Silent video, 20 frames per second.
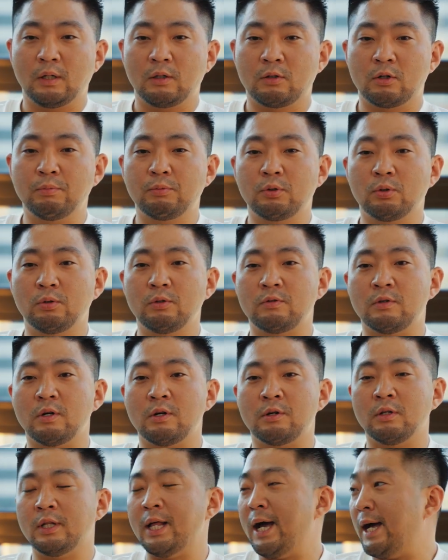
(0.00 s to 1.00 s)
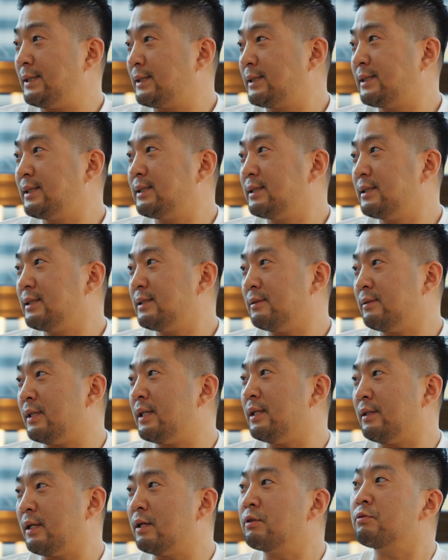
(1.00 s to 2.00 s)
crypto is there to last,
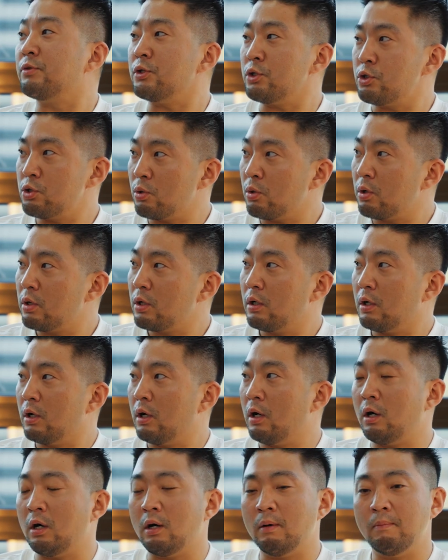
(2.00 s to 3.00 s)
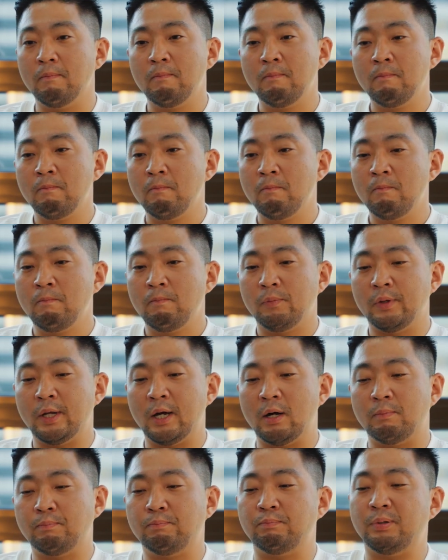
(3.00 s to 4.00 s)
right? That's for sure.
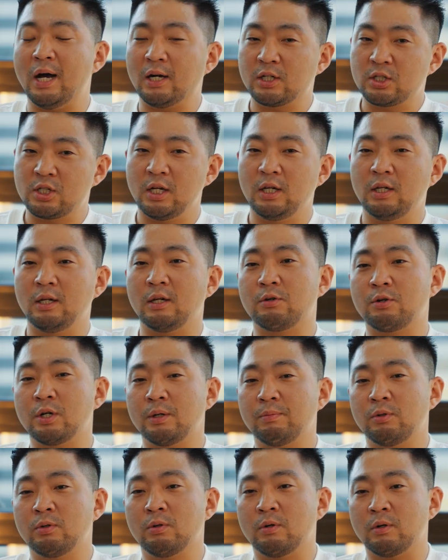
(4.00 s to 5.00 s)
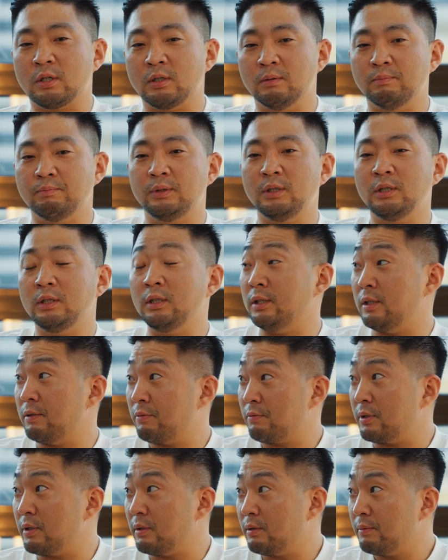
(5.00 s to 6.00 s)
Now, blockchain and crypto are completely
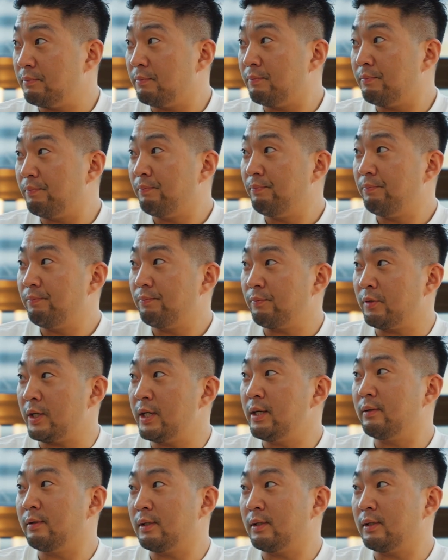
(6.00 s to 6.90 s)
different, right?